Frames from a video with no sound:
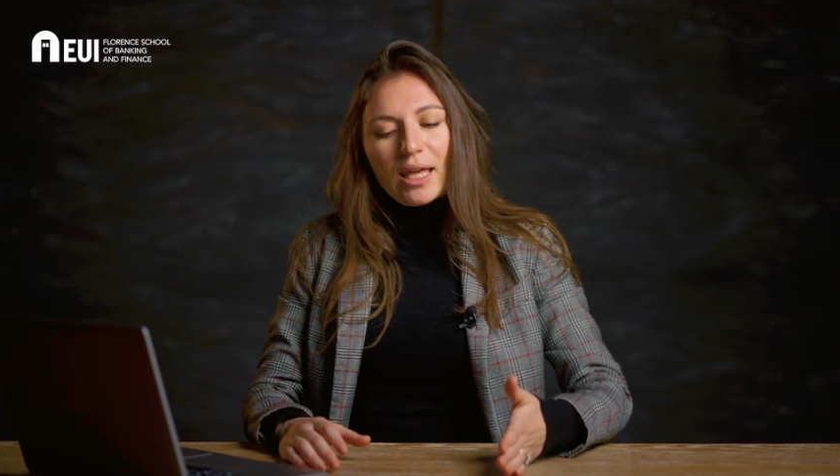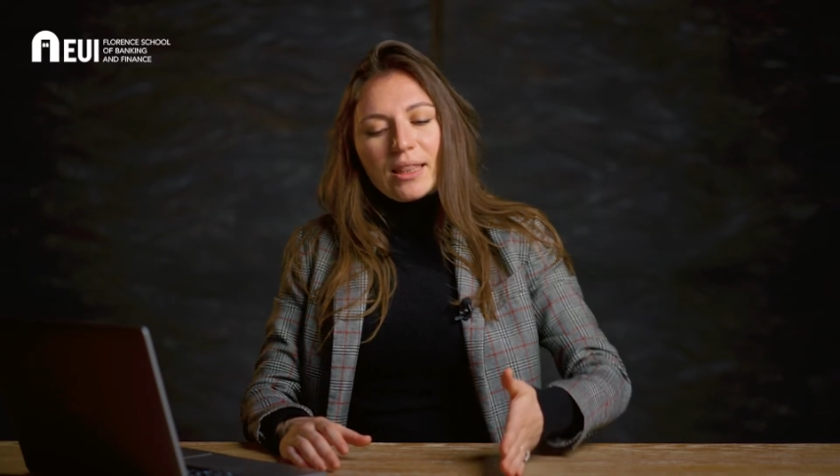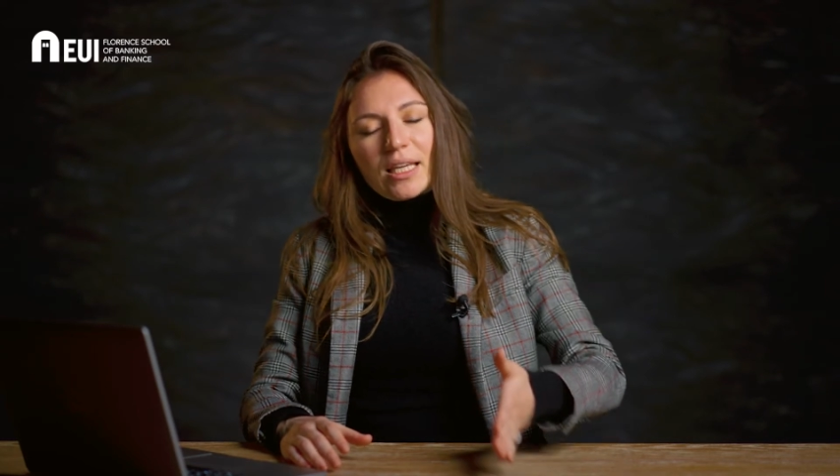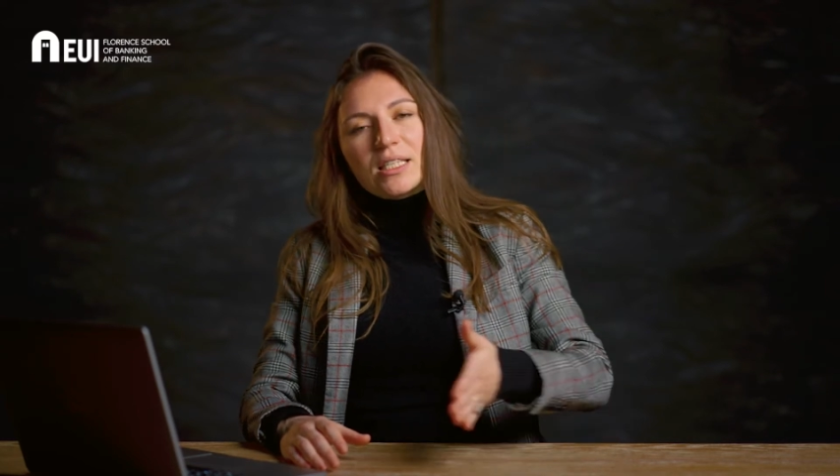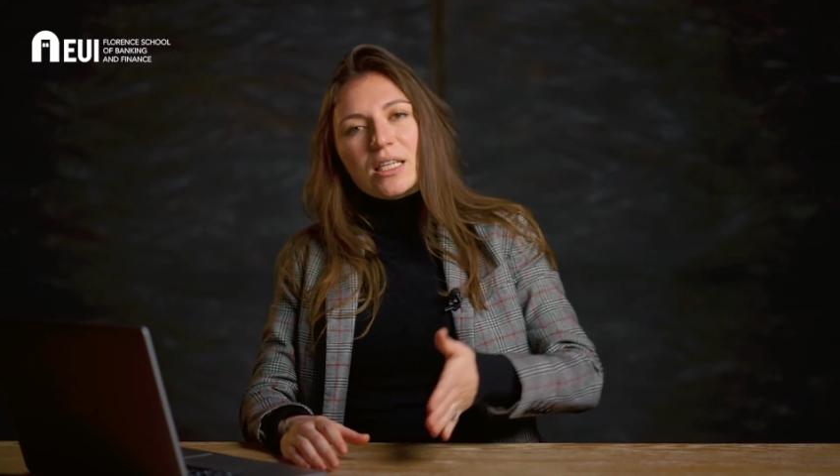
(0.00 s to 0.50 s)

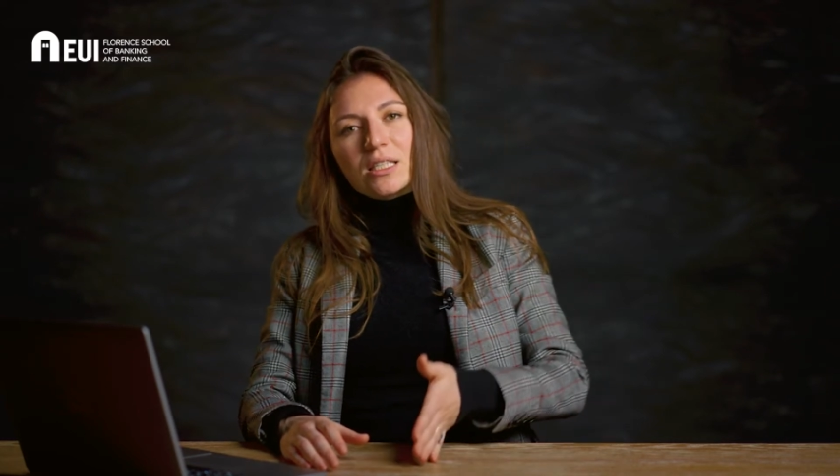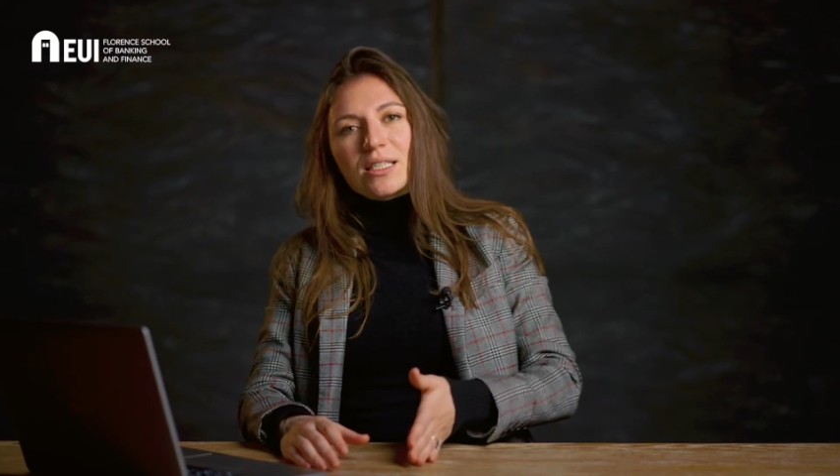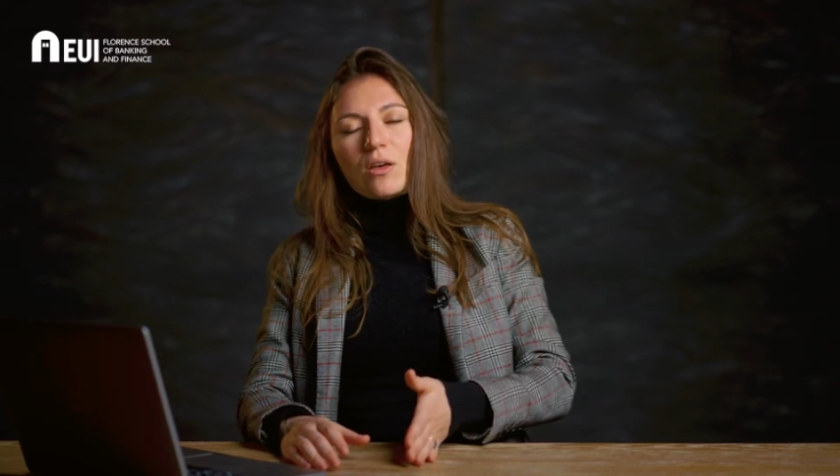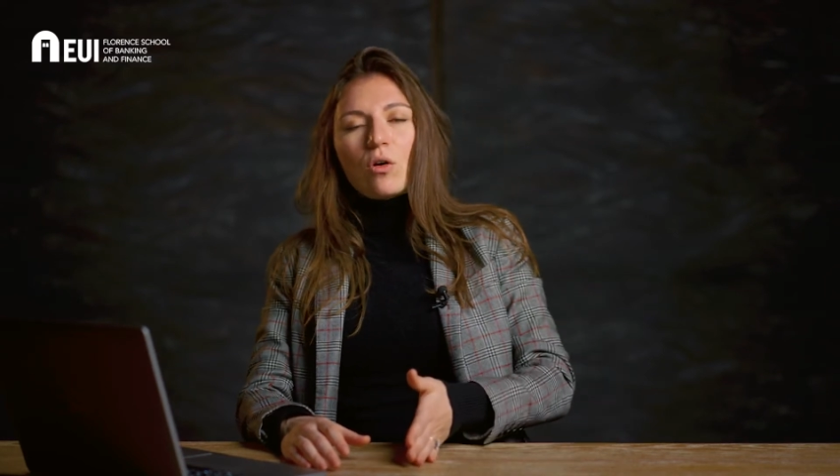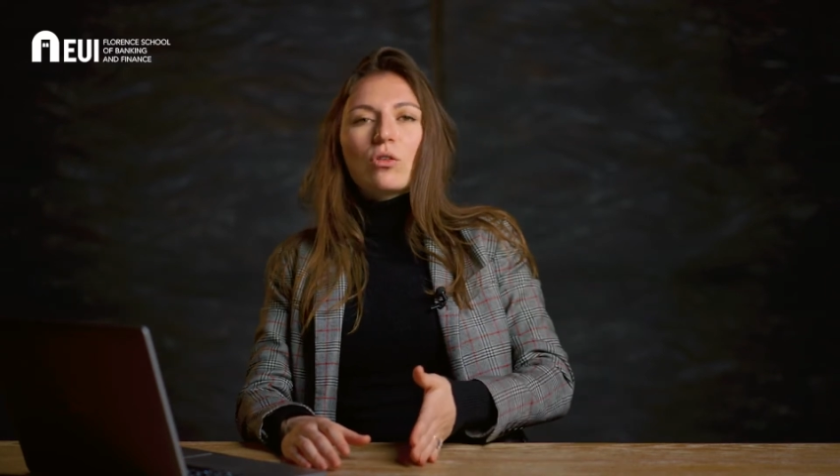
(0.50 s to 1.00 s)
They did
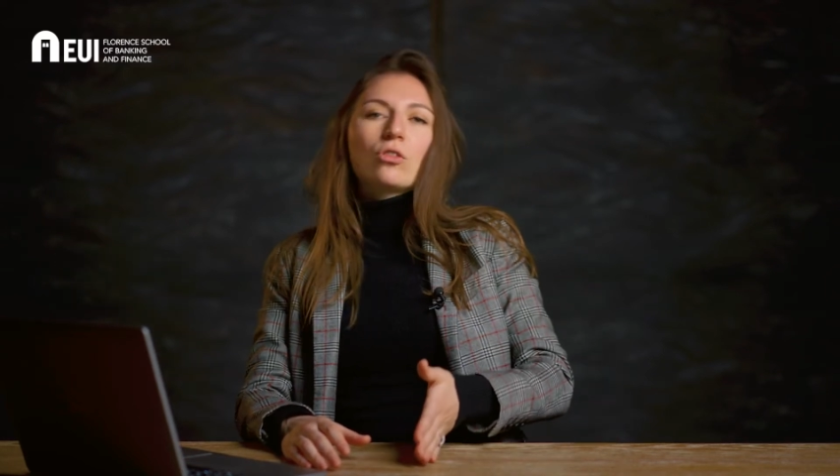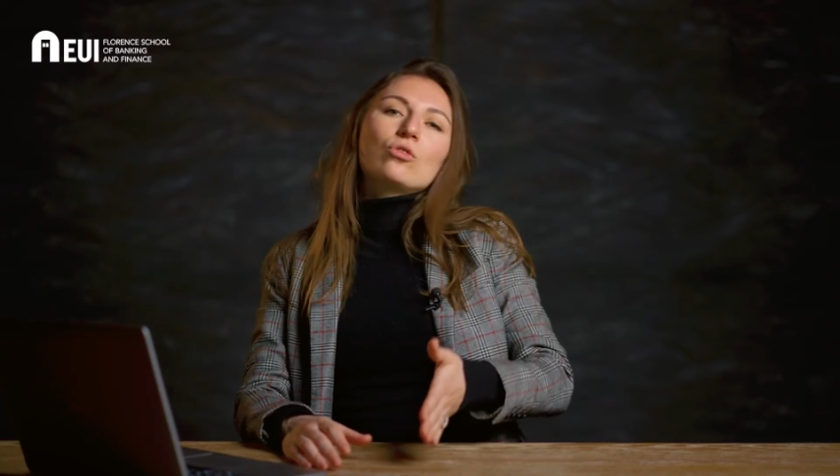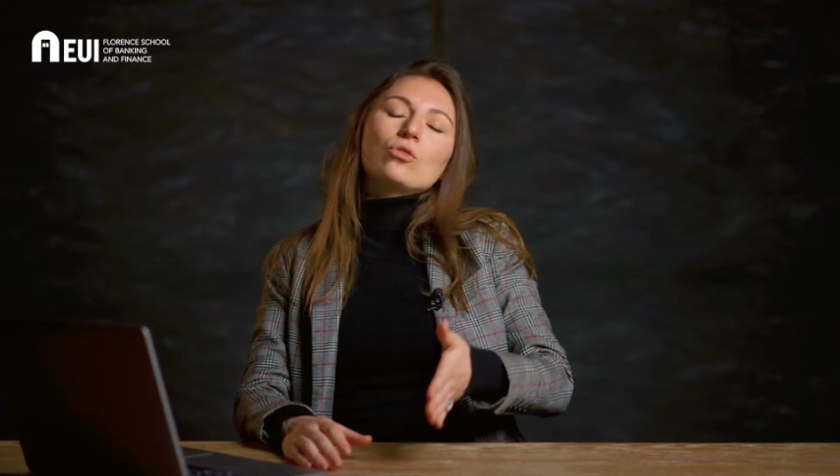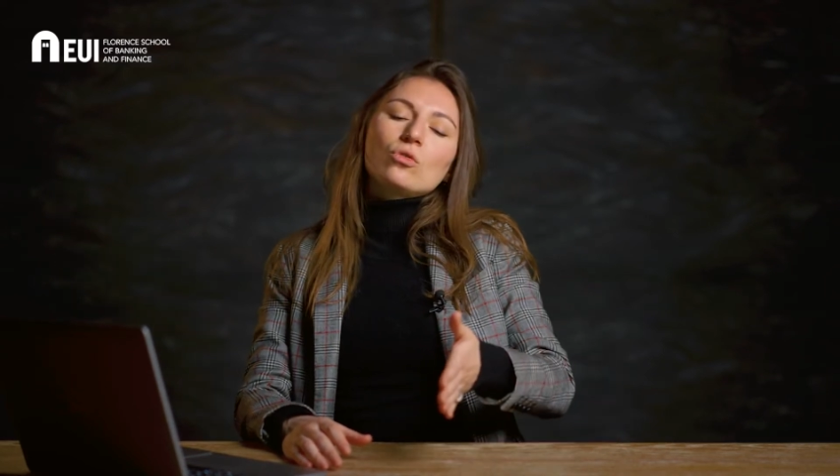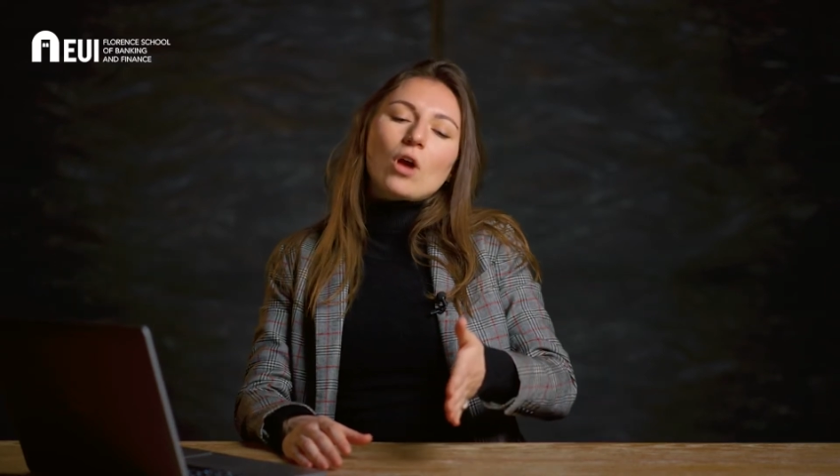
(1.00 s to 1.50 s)
so
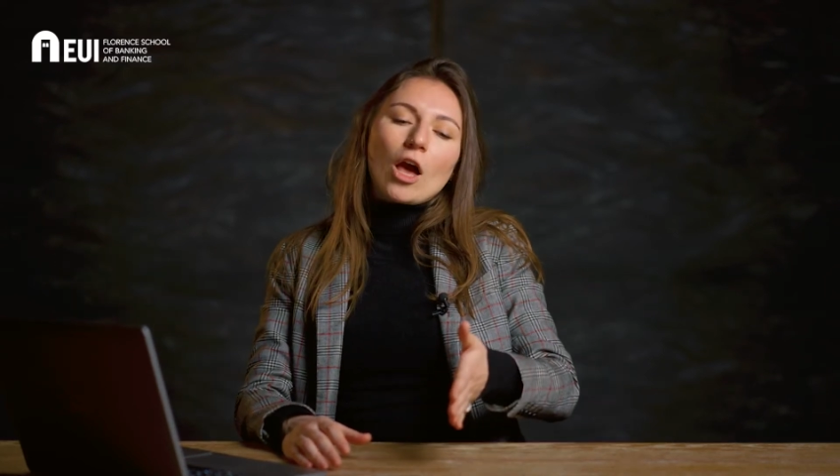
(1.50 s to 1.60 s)
through